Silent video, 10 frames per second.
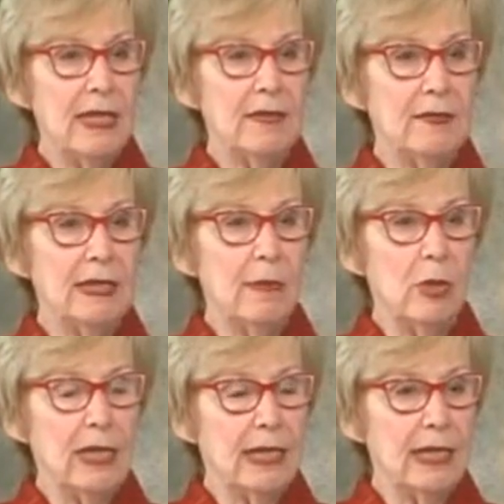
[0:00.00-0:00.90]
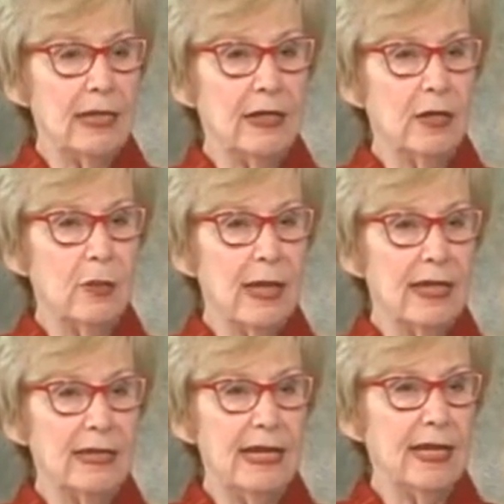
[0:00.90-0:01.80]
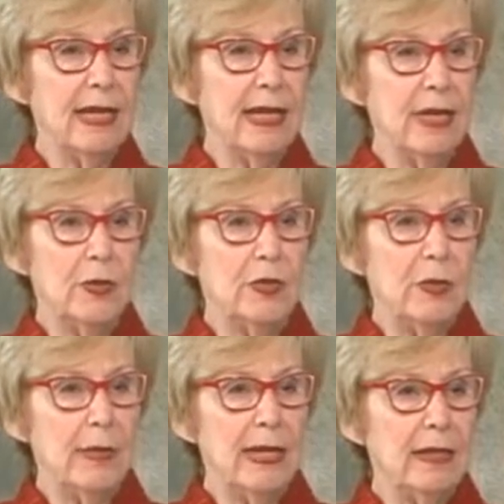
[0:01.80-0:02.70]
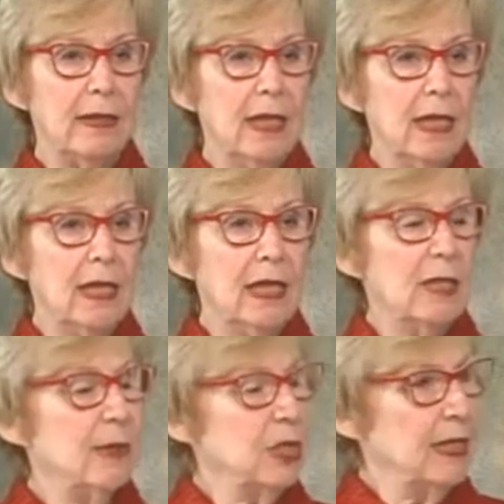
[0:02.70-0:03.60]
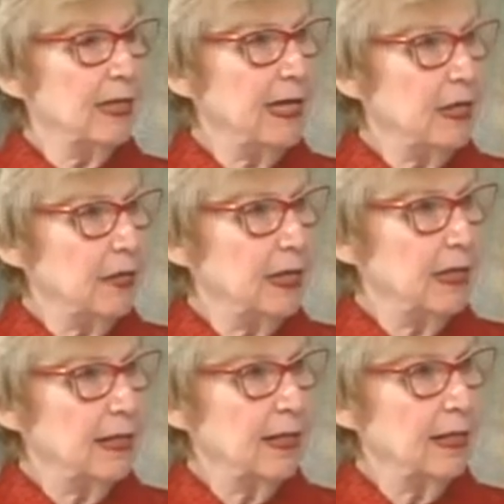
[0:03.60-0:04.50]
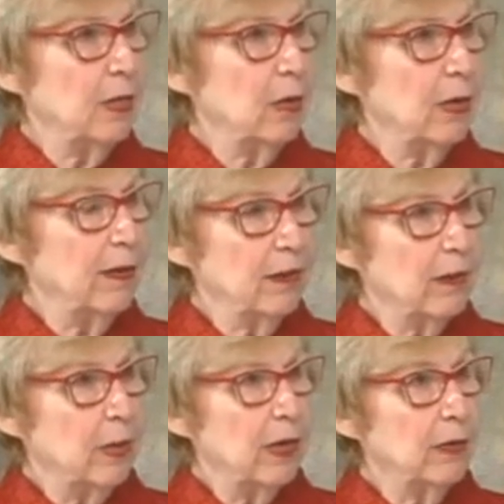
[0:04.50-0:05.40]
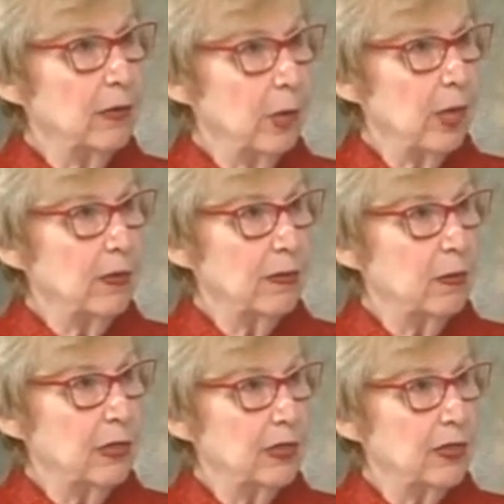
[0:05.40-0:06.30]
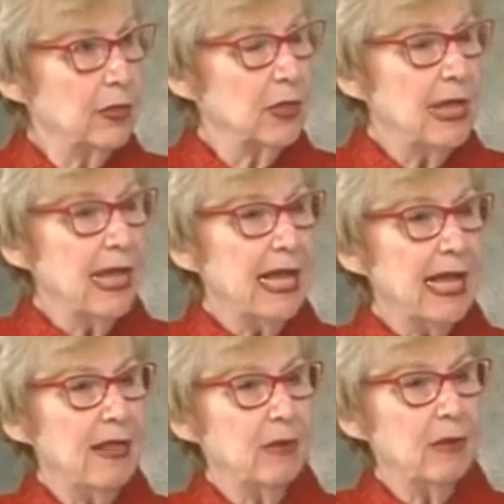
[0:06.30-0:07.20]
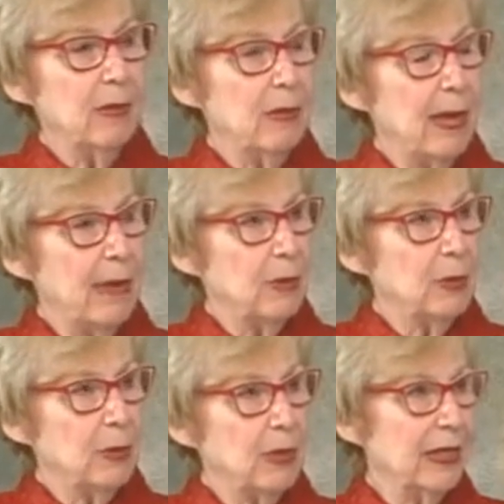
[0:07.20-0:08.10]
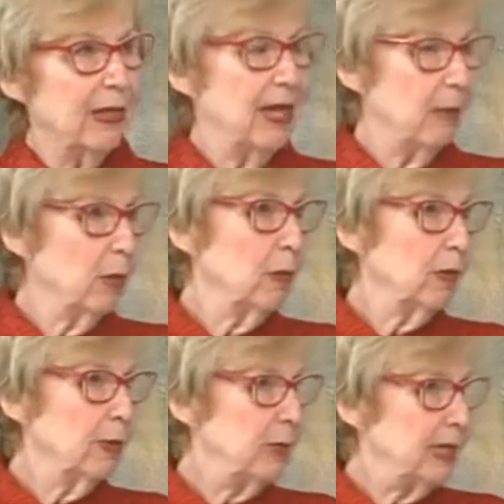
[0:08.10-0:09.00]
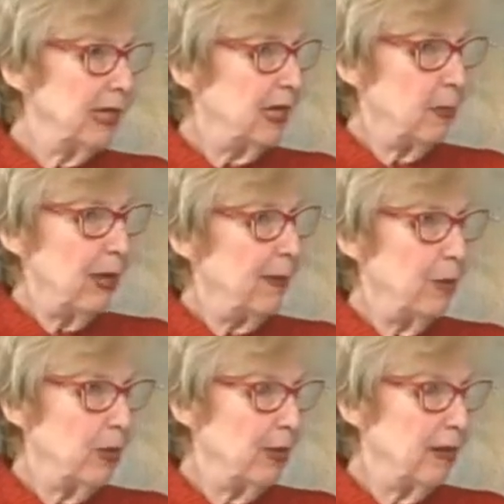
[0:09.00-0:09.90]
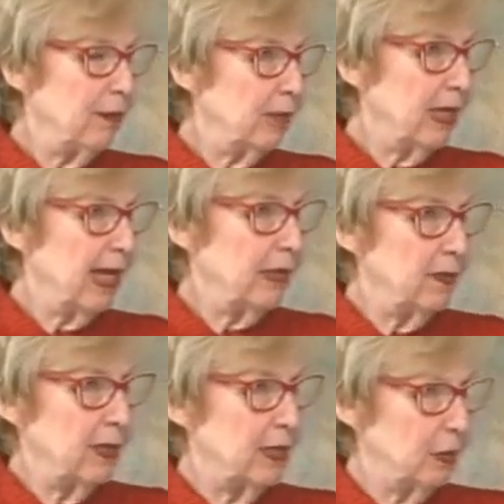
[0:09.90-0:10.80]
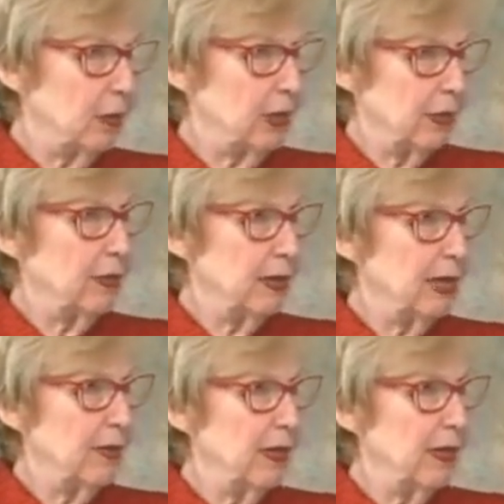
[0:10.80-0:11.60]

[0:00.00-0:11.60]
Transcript: if somebody is going to be out of town, like I know so many especially senior citizens, go away for the winter or part of the winter. And there can be papers, like a neighbor is supposed to get the paper in and they forget, or the circulars that are there,